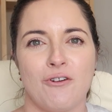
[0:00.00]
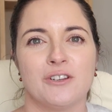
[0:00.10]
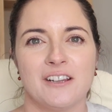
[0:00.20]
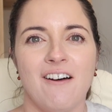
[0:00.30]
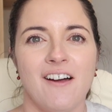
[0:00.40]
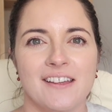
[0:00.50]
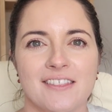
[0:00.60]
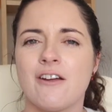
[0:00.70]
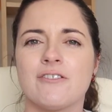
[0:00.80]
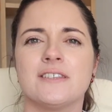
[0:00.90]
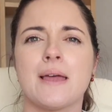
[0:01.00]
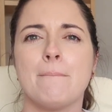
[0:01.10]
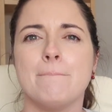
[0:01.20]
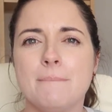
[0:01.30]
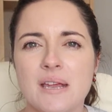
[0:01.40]
online, there is
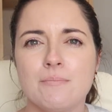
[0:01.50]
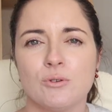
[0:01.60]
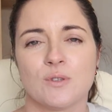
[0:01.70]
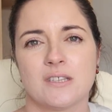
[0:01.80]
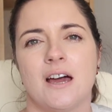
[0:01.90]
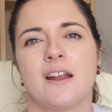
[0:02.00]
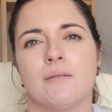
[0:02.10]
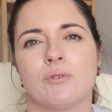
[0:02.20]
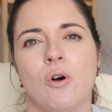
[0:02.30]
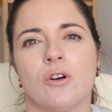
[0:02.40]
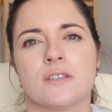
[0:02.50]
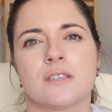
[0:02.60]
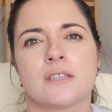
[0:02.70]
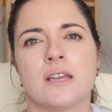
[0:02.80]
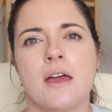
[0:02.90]
minimal startup
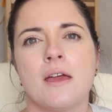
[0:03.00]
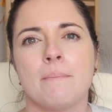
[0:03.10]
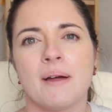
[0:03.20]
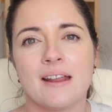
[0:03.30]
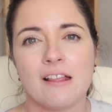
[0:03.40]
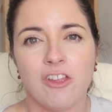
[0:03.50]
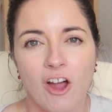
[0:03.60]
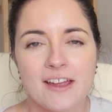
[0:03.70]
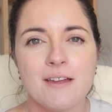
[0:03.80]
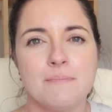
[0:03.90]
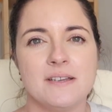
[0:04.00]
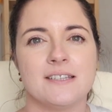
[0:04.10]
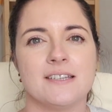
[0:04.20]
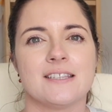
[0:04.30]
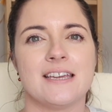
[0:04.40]
costs. But like a
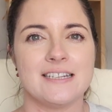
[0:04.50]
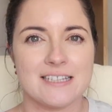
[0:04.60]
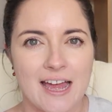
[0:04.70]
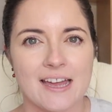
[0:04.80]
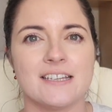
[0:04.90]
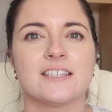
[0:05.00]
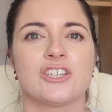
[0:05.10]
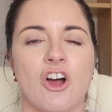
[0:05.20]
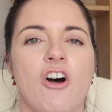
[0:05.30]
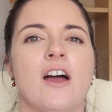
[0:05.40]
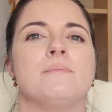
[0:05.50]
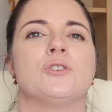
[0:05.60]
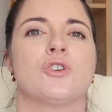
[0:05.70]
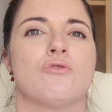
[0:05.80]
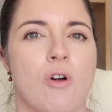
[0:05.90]
business, it takes time
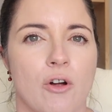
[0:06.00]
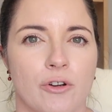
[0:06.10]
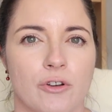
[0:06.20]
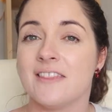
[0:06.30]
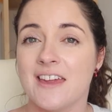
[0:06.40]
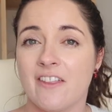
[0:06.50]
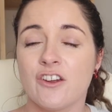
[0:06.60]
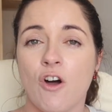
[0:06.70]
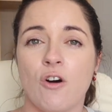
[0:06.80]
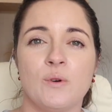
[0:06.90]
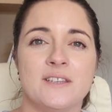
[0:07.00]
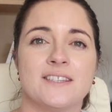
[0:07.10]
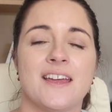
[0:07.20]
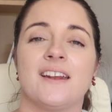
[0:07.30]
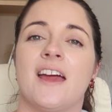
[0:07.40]
to grow. The other goal we
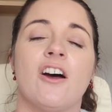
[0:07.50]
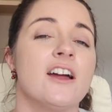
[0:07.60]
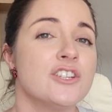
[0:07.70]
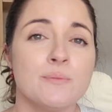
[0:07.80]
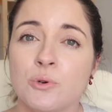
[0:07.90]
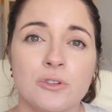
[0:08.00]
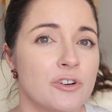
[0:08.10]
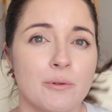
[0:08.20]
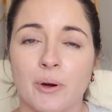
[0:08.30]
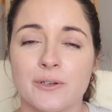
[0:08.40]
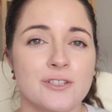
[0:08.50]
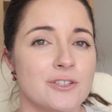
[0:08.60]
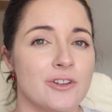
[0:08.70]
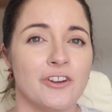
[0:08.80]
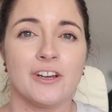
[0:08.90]
set, and I just put it on a
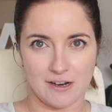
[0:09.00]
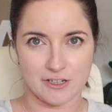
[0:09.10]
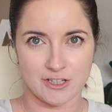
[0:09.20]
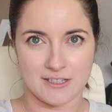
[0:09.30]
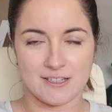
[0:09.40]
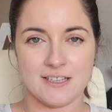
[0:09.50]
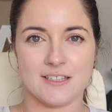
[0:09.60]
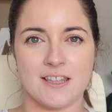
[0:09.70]
post-it note and actually sits